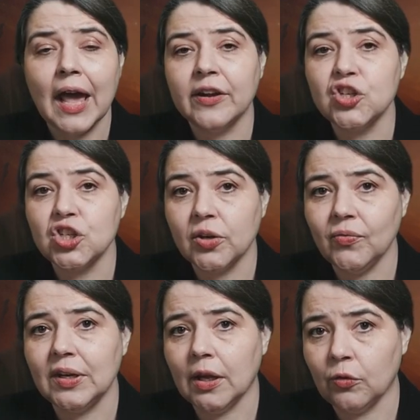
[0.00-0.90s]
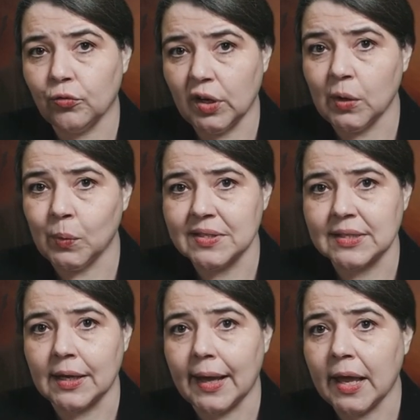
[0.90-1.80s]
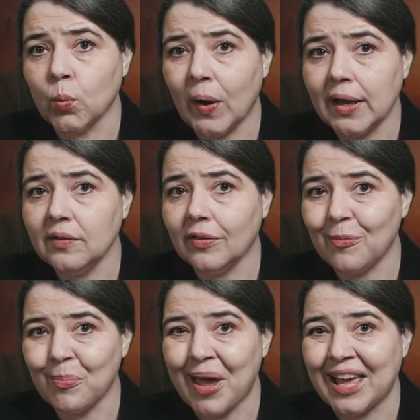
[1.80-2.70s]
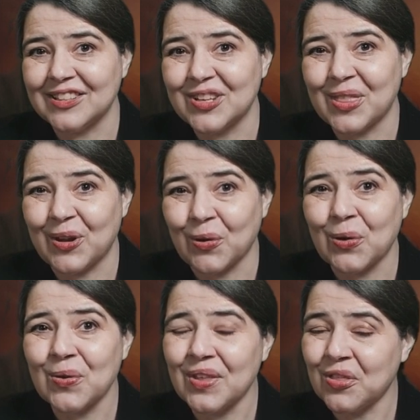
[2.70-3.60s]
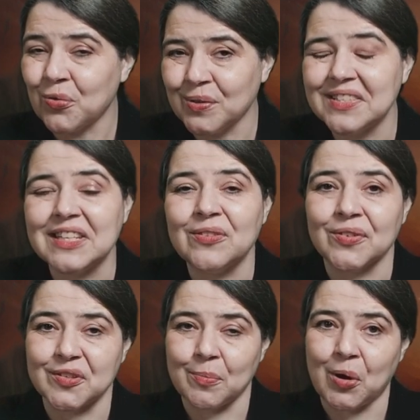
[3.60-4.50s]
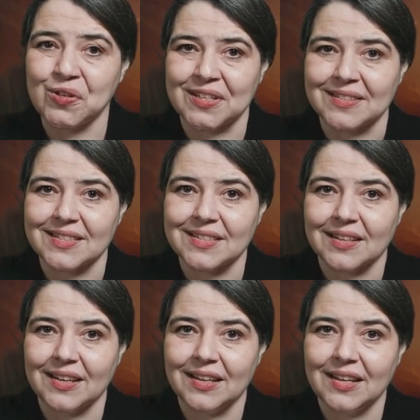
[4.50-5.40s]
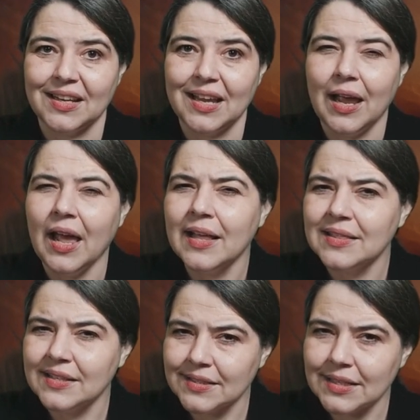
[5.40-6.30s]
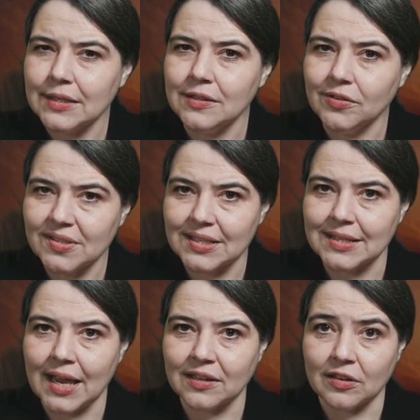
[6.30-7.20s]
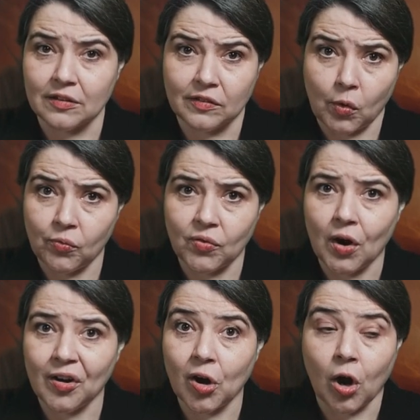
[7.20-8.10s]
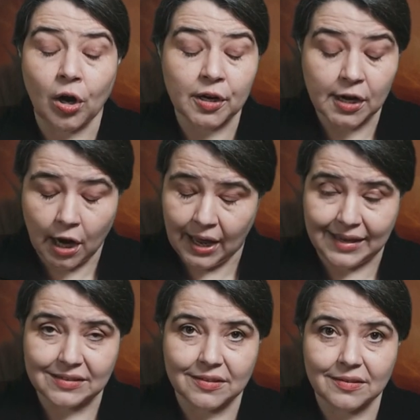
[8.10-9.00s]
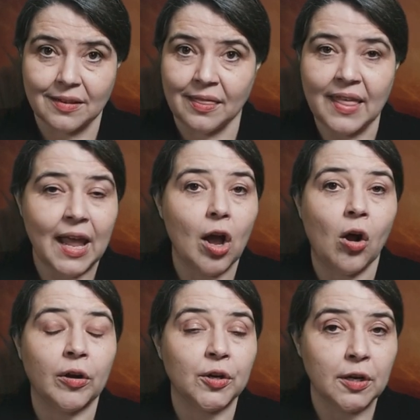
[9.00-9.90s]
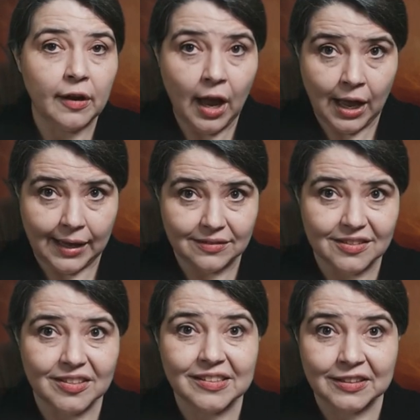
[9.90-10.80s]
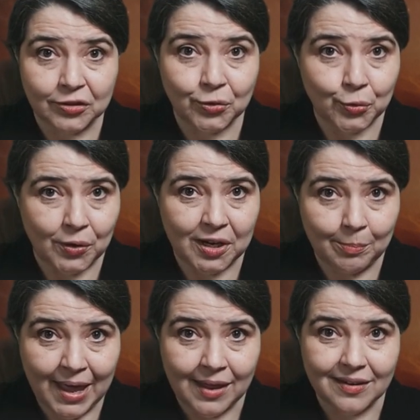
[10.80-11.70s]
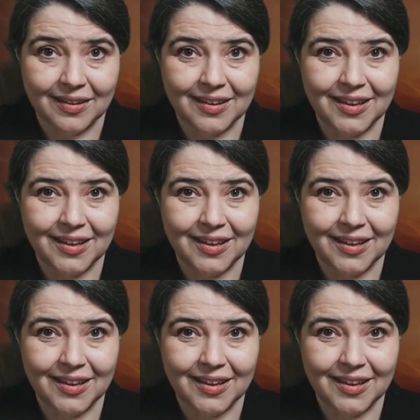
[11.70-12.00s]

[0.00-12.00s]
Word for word: and shifting in frequency in ways that matched the Earth and the receiver's motions. The signals detected so far are not, they are not little green men.